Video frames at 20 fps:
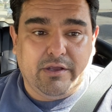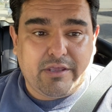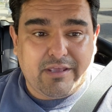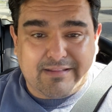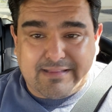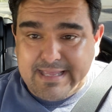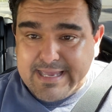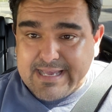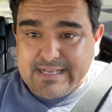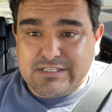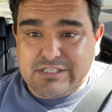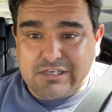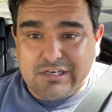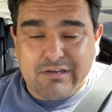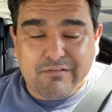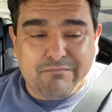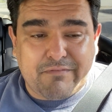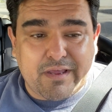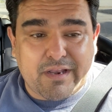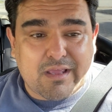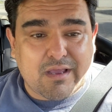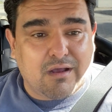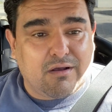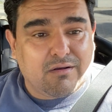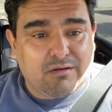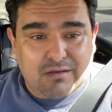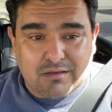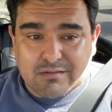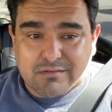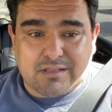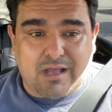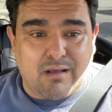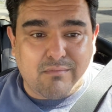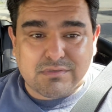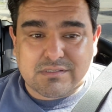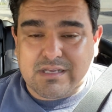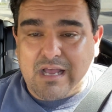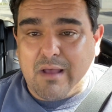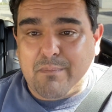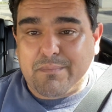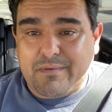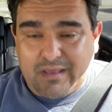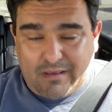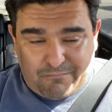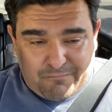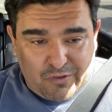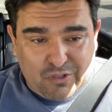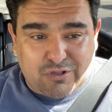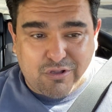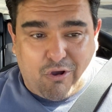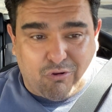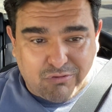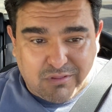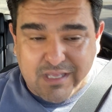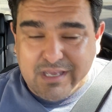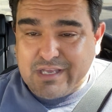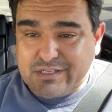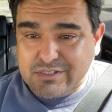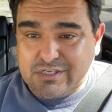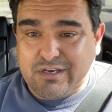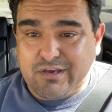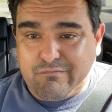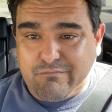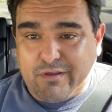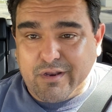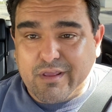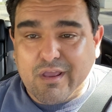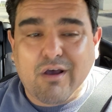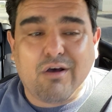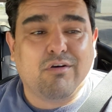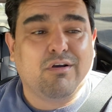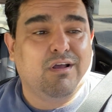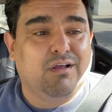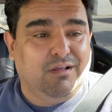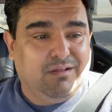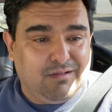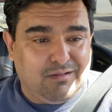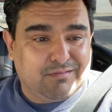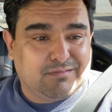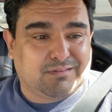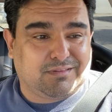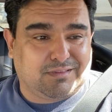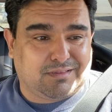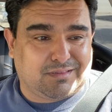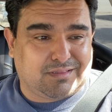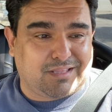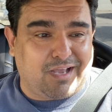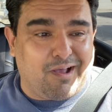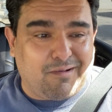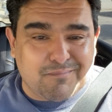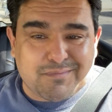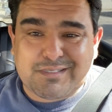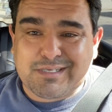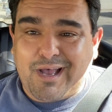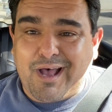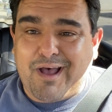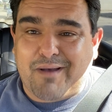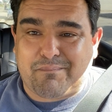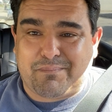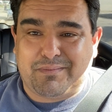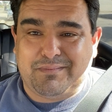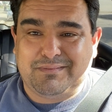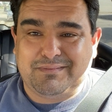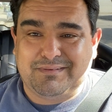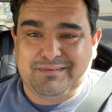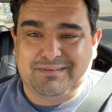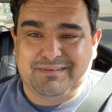You think it's a good video? Thumbs up. If you don't think it's a good video, thumbs up.